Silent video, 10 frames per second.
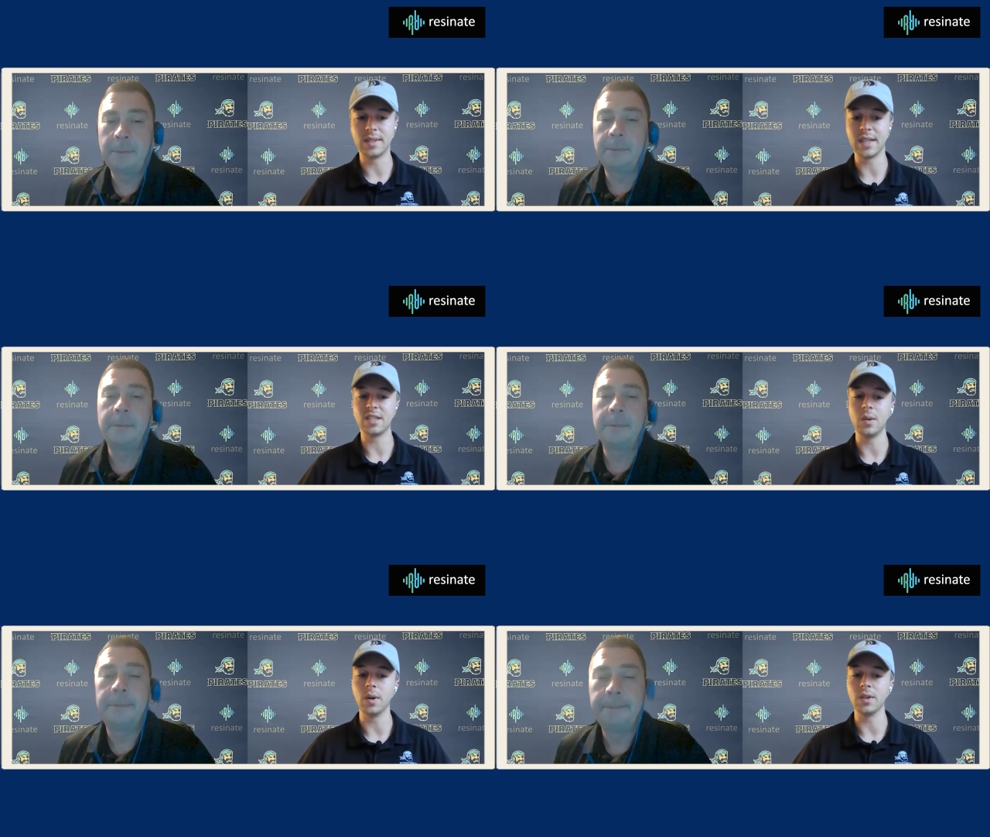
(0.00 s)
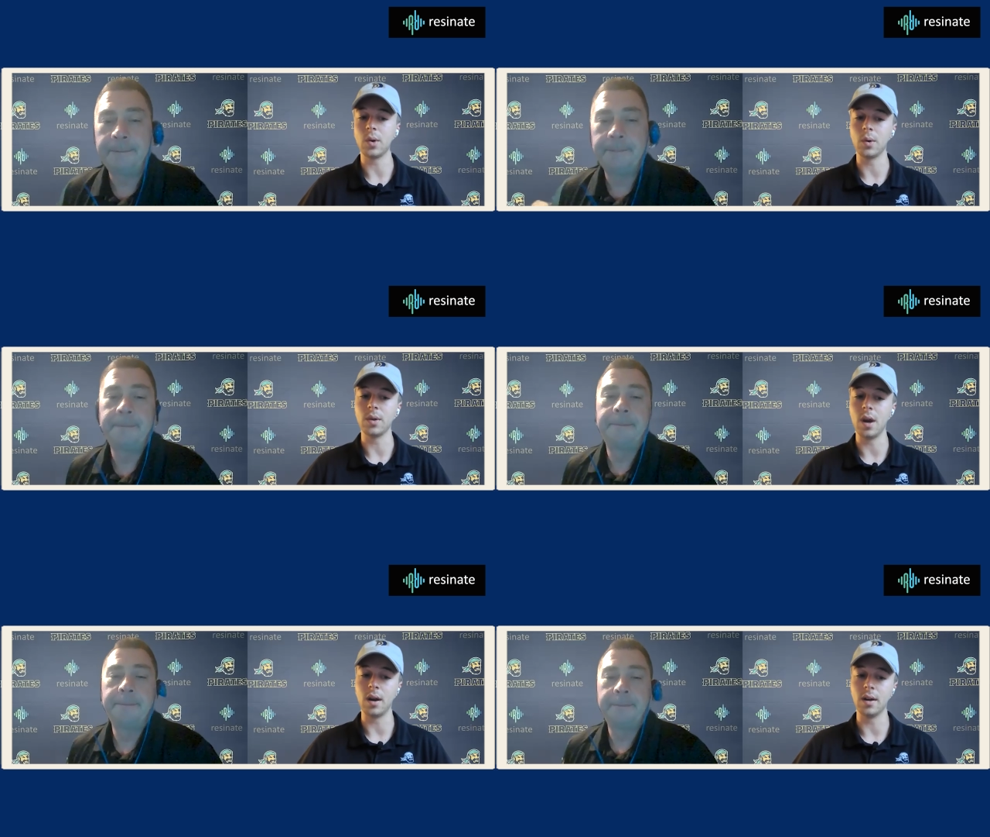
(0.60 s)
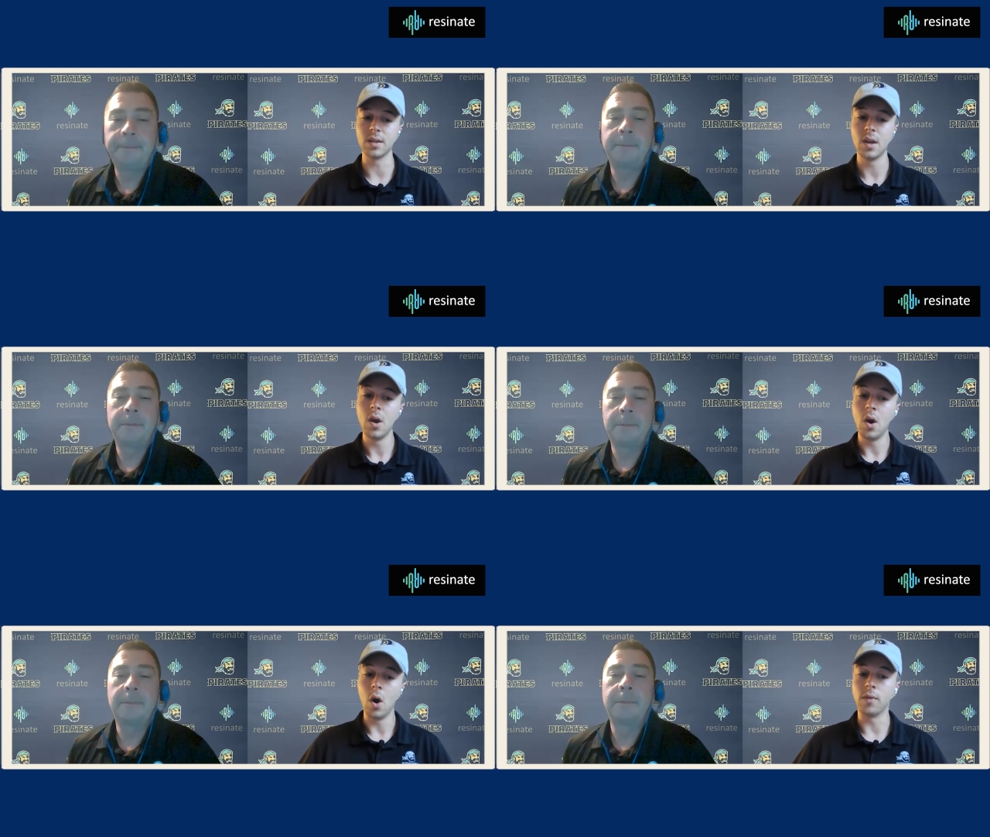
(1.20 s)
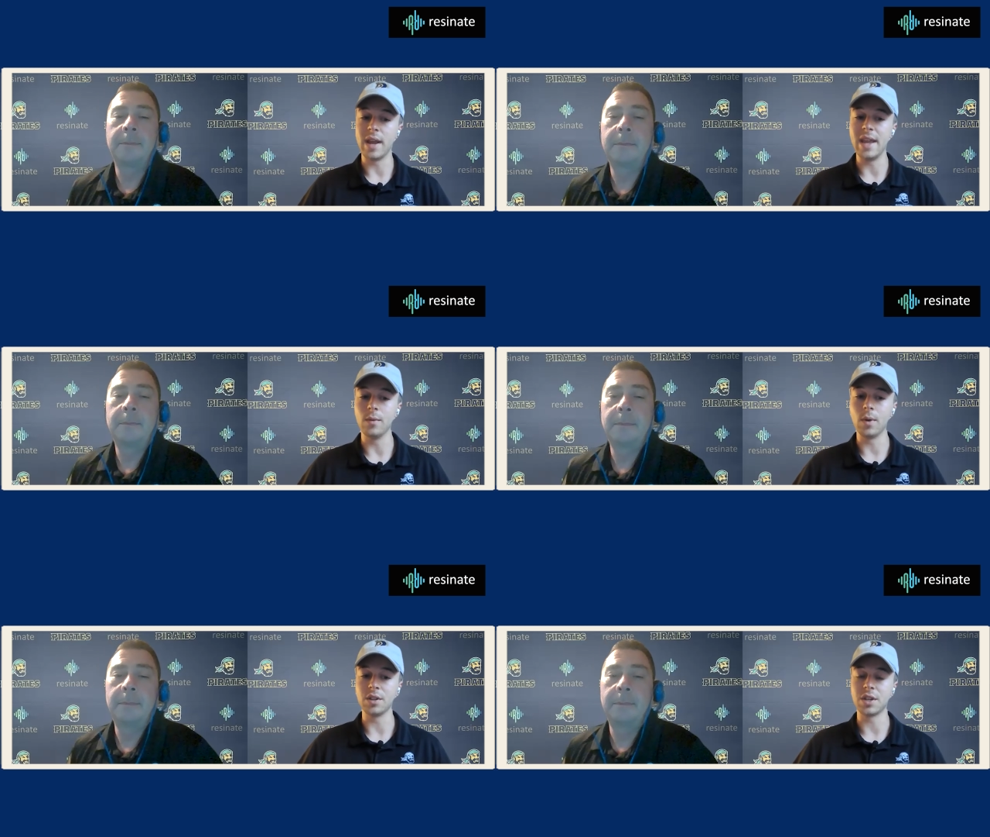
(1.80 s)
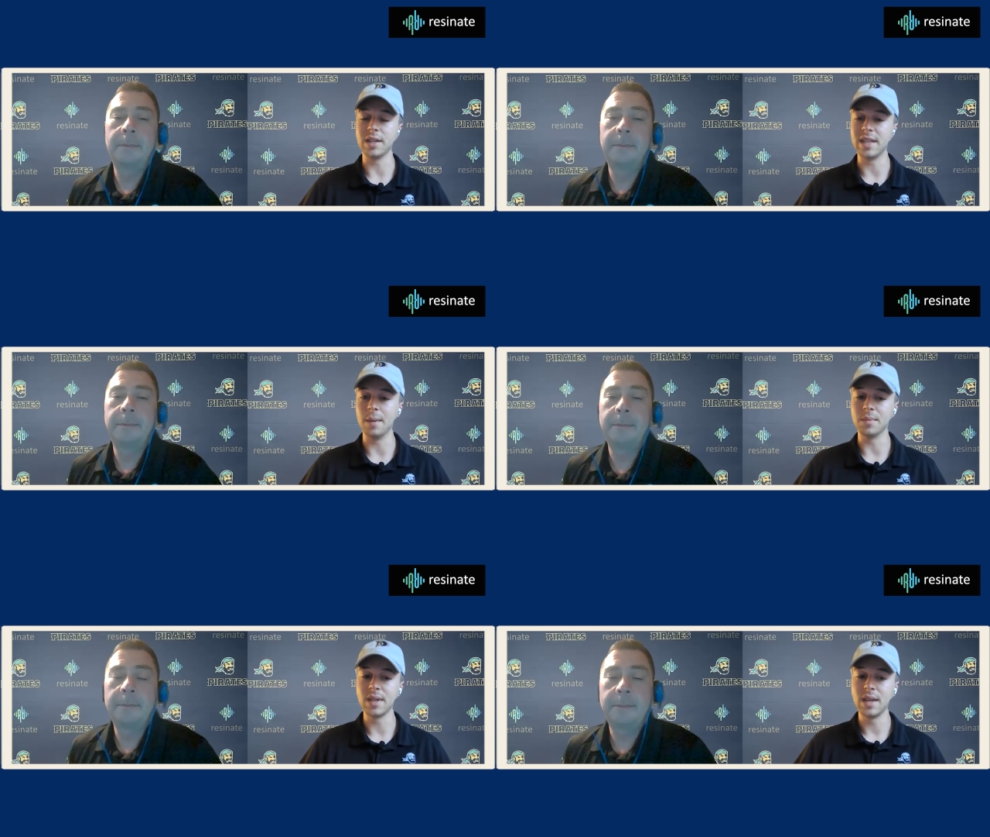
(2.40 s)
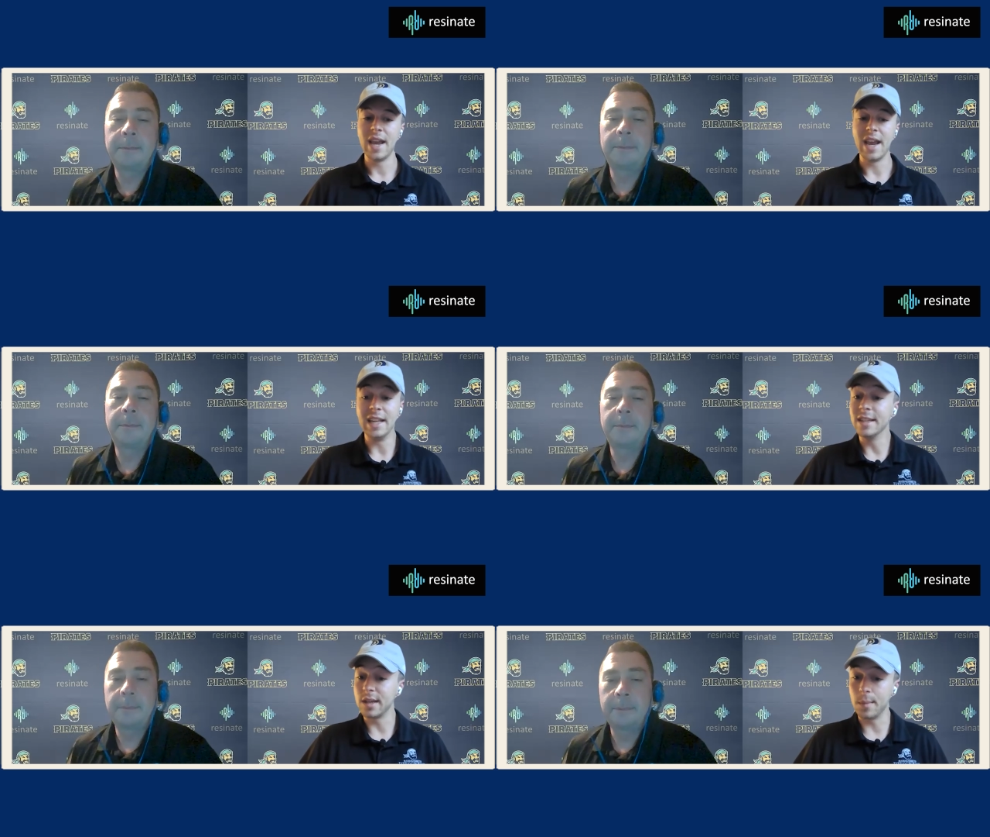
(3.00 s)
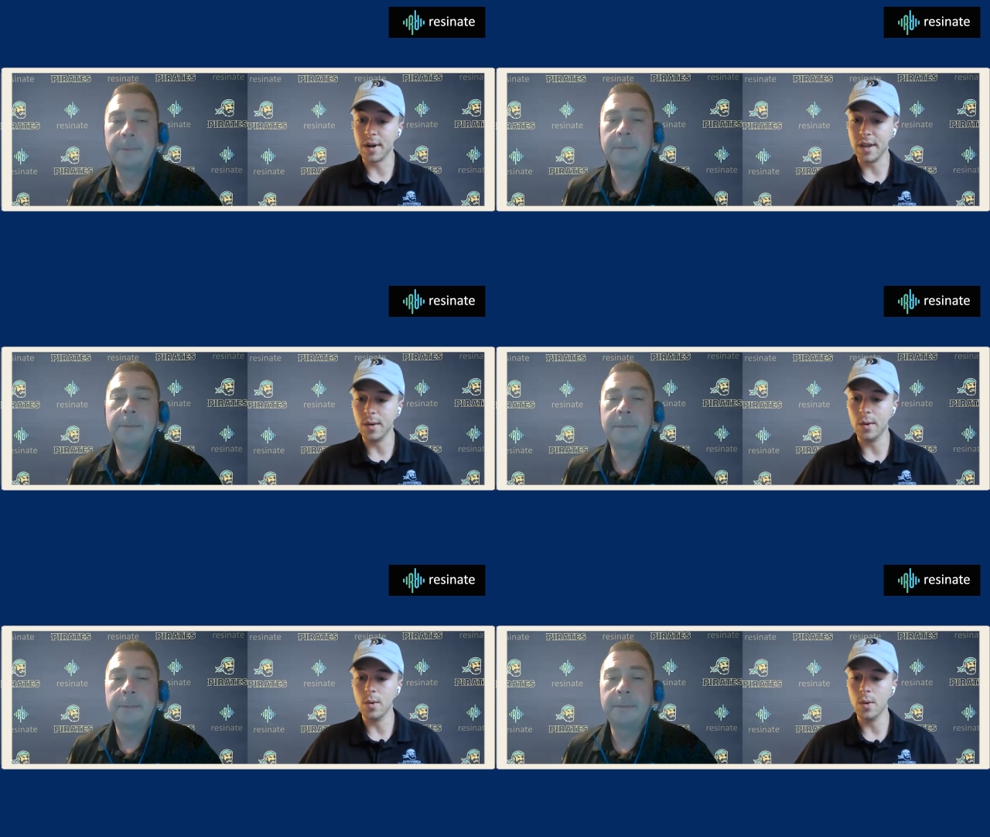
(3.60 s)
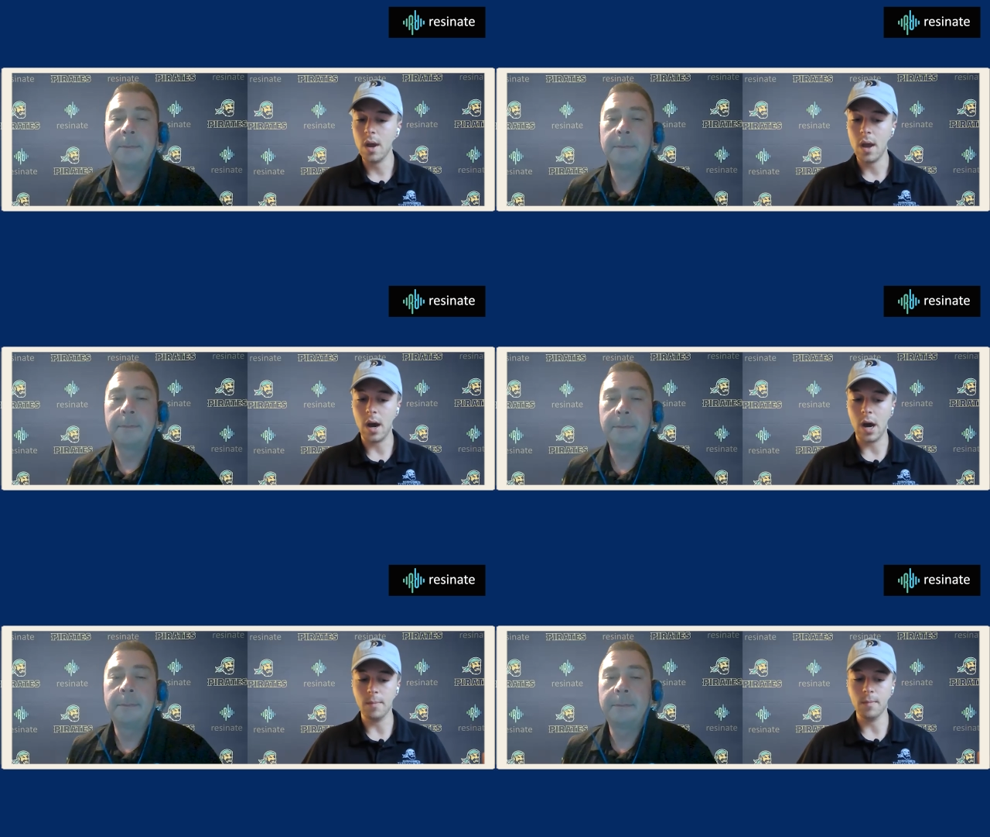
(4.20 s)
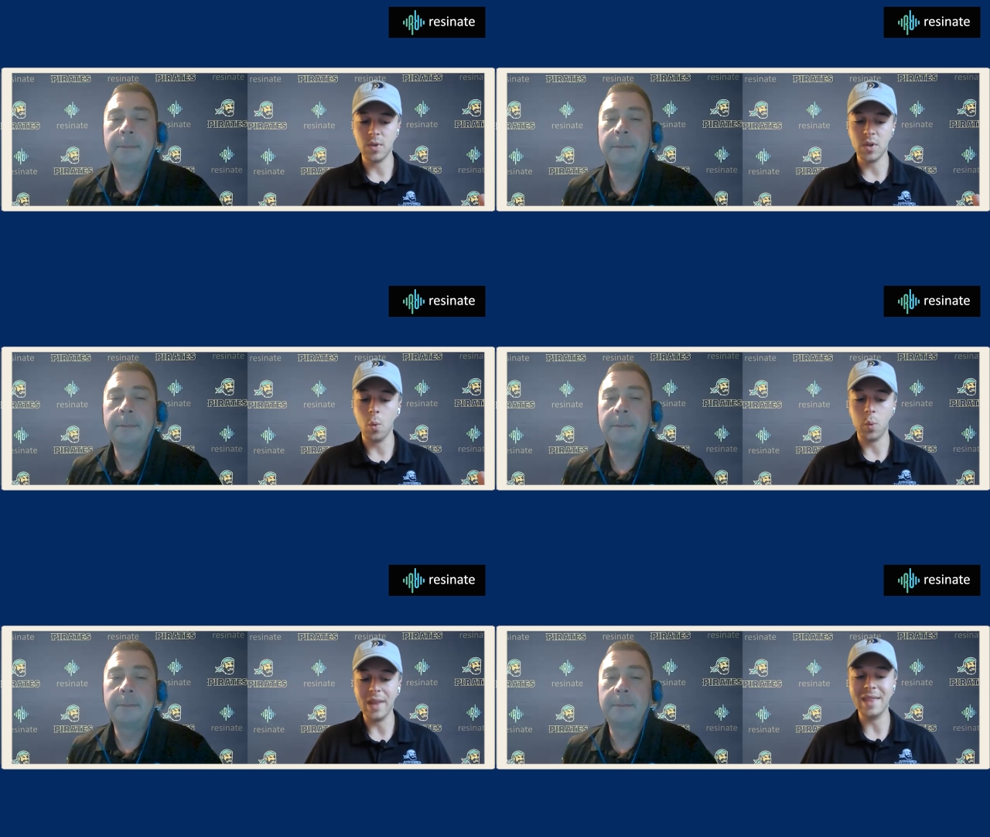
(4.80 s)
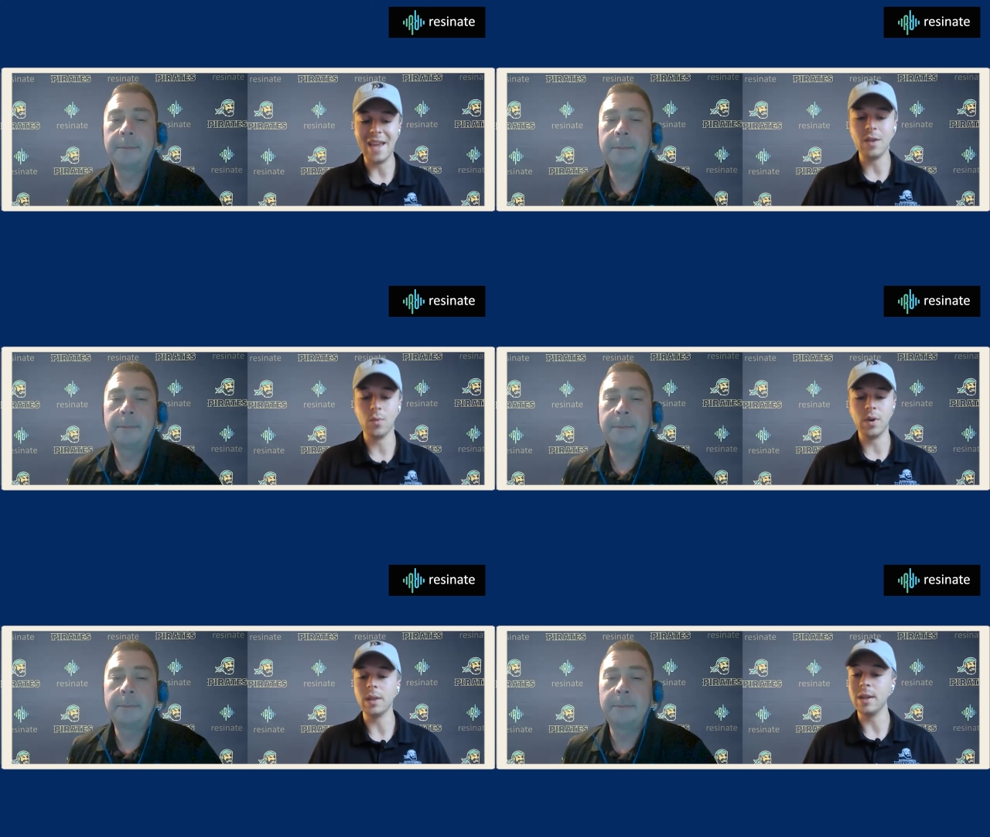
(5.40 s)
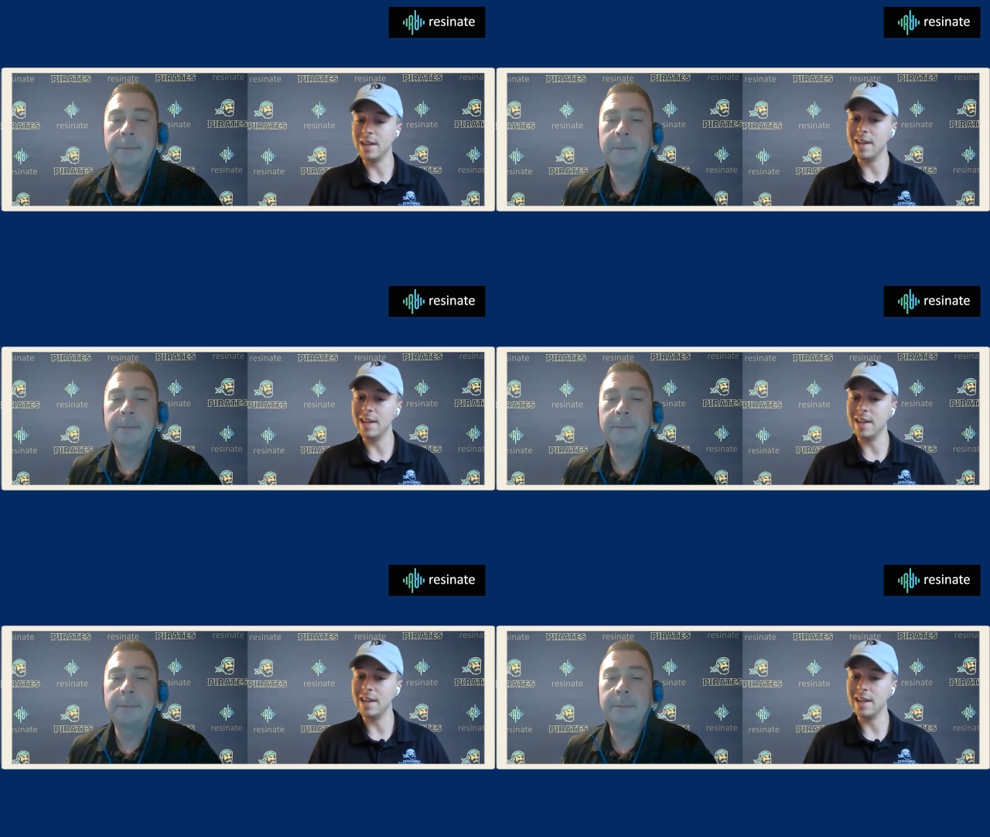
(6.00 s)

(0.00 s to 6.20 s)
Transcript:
Speaker 1: with 61 total yards over eight rushing attempts, and he's somebody who um, you know when they really